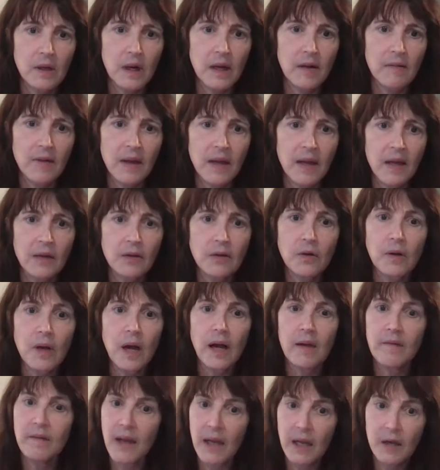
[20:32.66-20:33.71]
I've
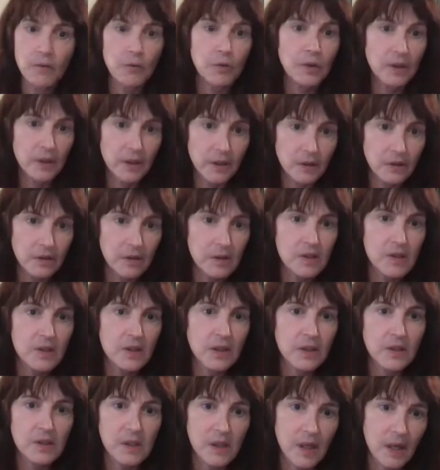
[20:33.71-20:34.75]
had really good
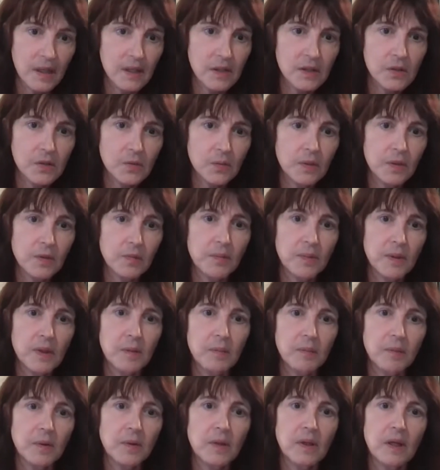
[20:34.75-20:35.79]
success with
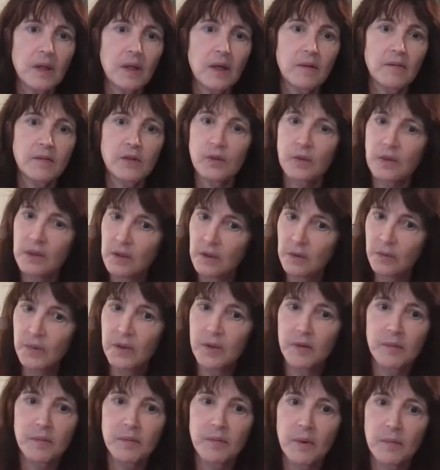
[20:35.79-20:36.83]
people that I've treated
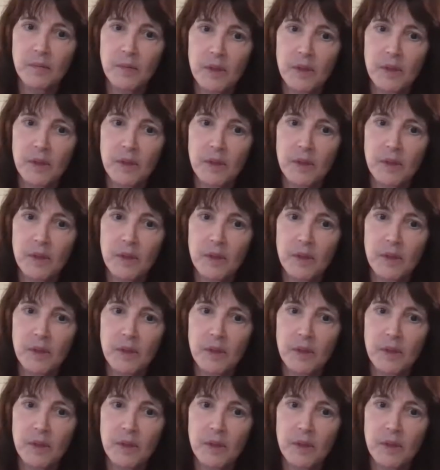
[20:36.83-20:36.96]
with